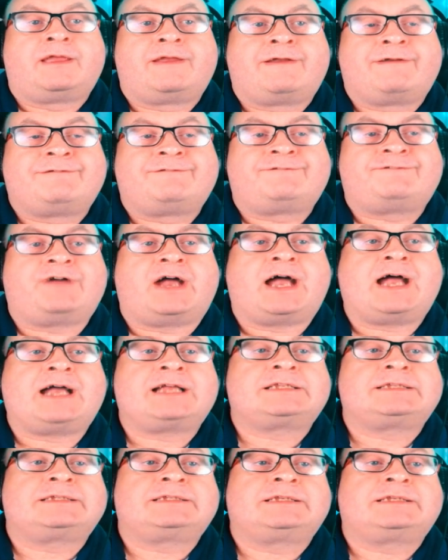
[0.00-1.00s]

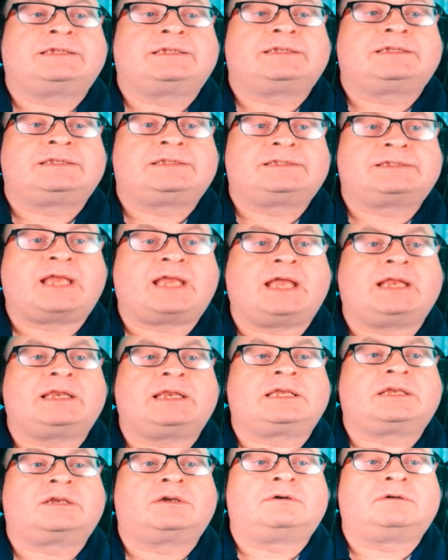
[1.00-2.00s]
Fast,
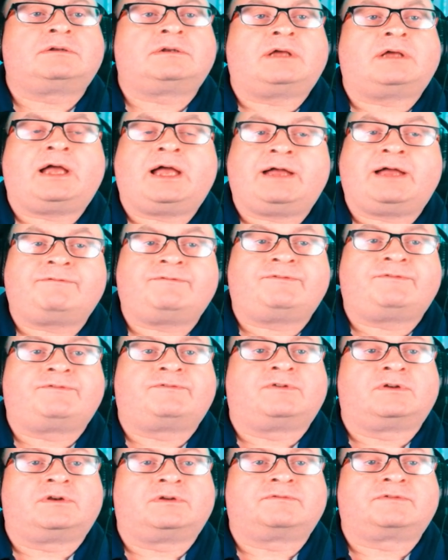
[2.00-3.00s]
technical and
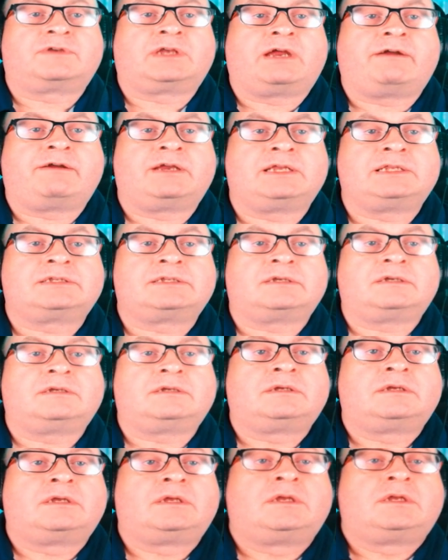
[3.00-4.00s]
full of character.
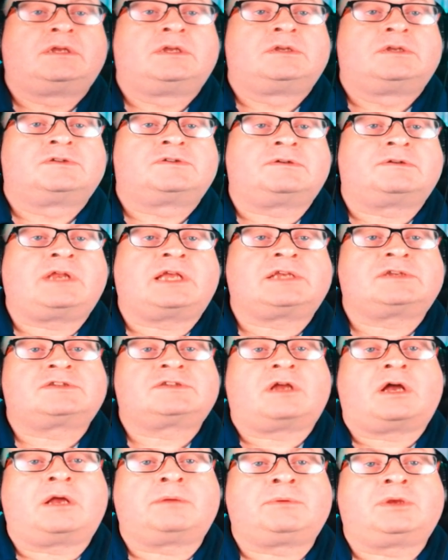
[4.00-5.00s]
So next
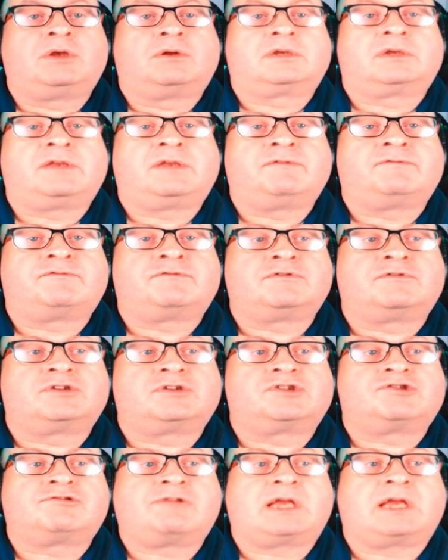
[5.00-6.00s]
time you're looking for a
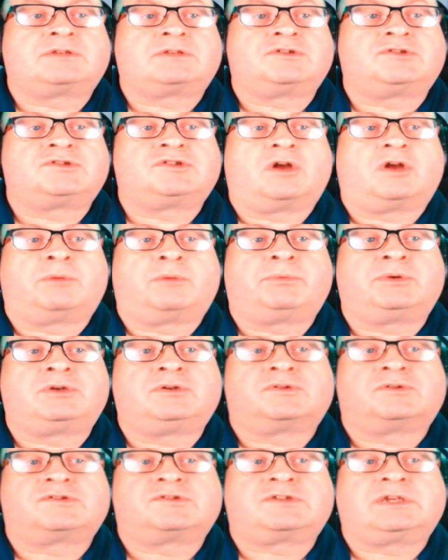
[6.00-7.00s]
track to sharpen
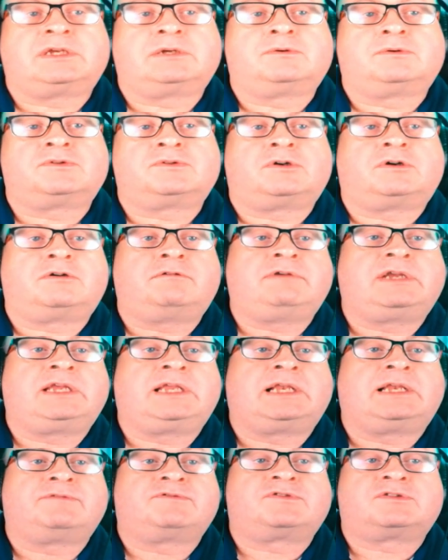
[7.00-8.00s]
your skills or
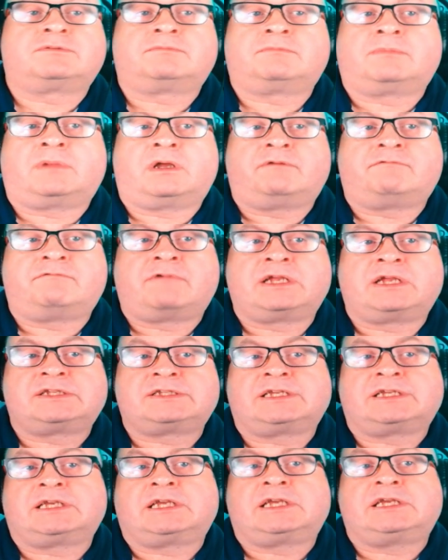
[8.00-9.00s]
relive some
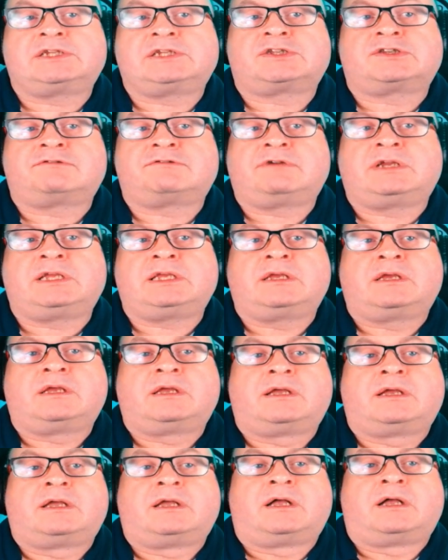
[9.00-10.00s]
racing history,
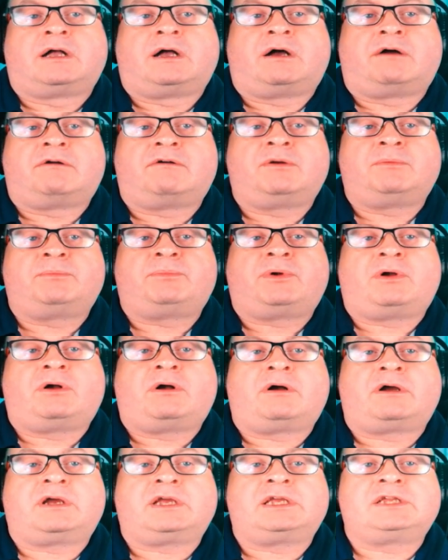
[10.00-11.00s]
Oran
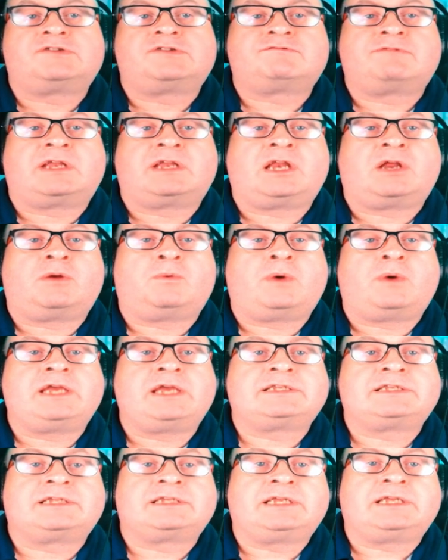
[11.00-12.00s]
Park is ready and
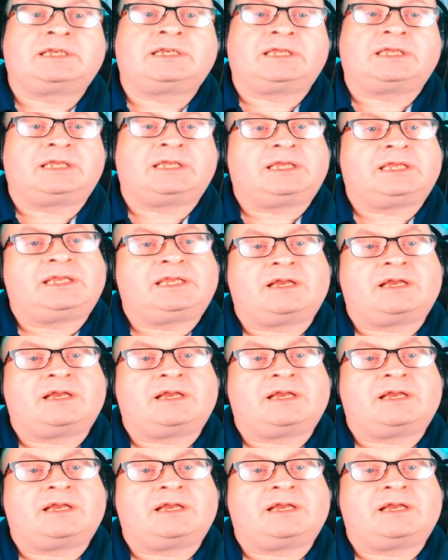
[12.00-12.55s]
waiting in